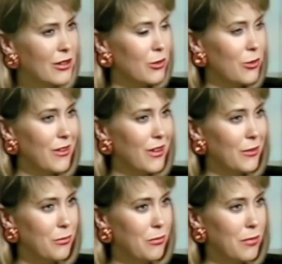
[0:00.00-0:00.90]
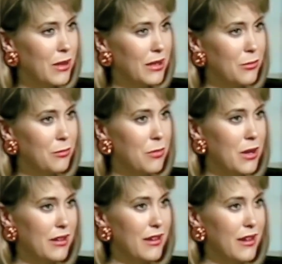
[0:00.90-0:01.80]
You didn't learn that back in
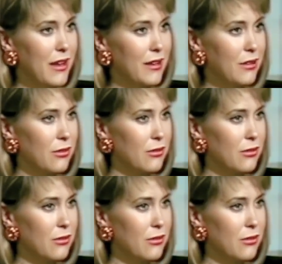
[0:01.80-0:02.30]
Pontiac?